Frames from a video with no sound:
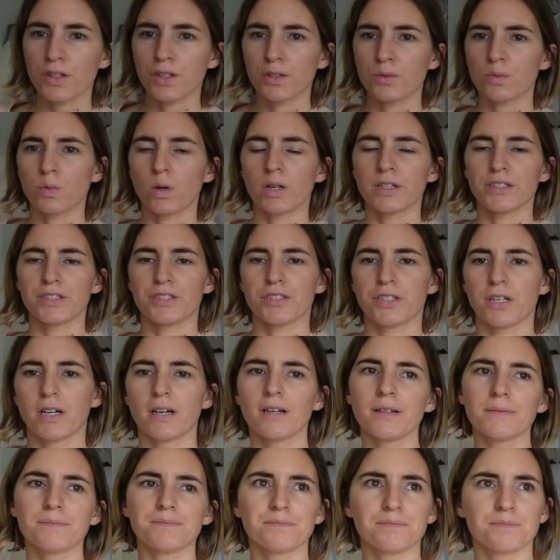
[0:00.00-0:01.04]
a good white
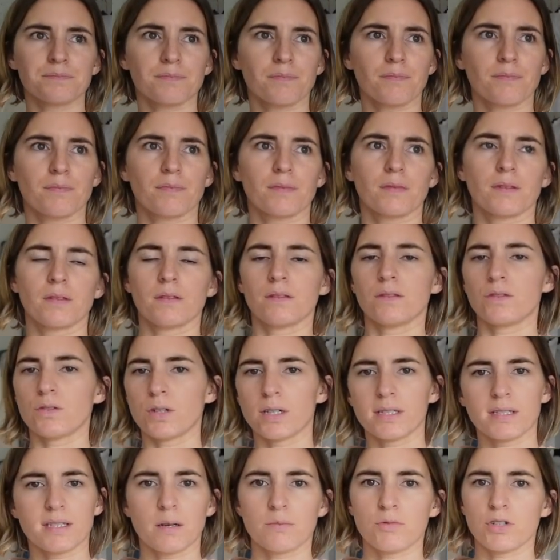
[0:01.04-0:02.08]
shirt.
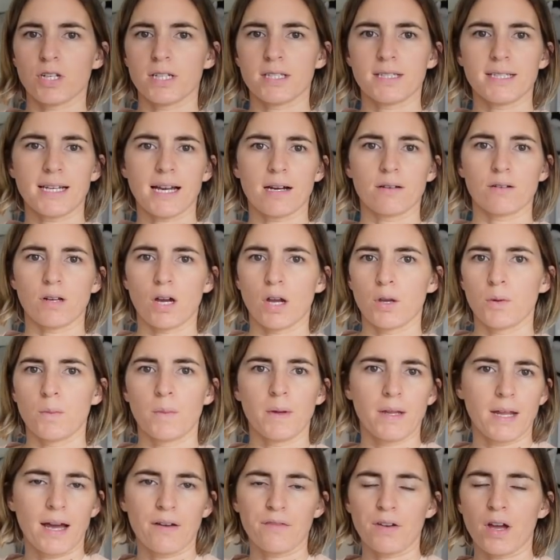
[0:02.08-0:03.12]
Dress up, dress down,
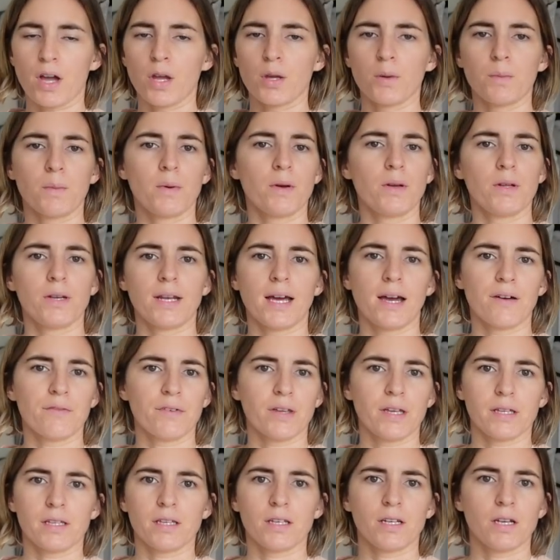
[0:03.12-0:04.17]
open, have it open, have
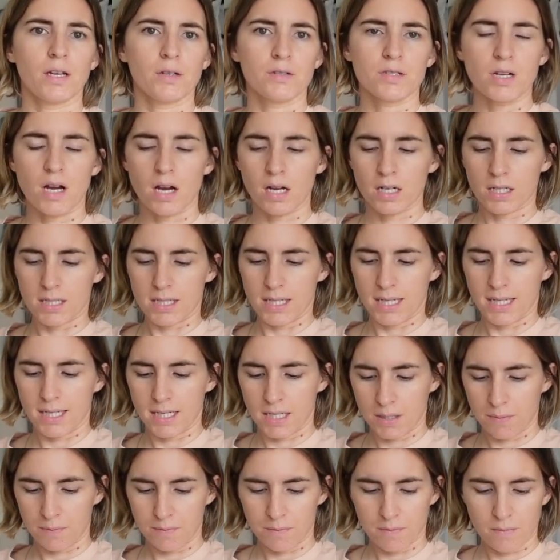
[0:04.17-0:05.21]
it, tucked
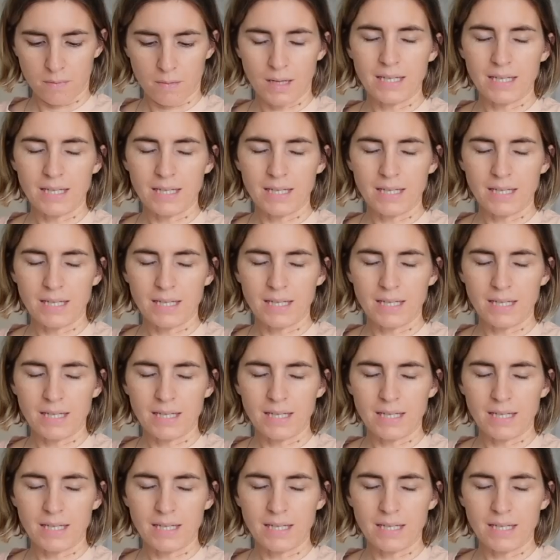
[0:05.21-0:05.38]
in.